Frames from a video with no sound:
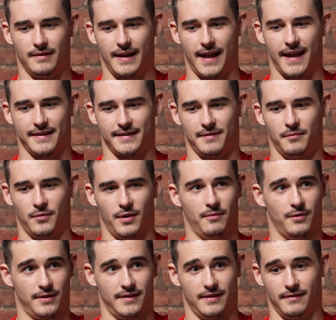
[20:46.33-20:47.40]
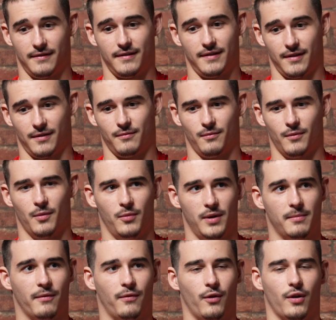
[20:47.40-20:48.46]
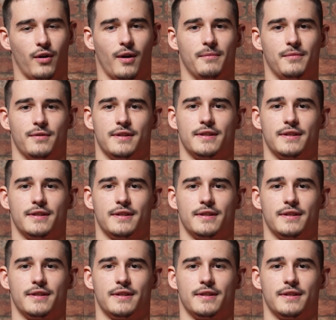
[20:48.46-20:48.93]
less than what it was in 1 week before the comp.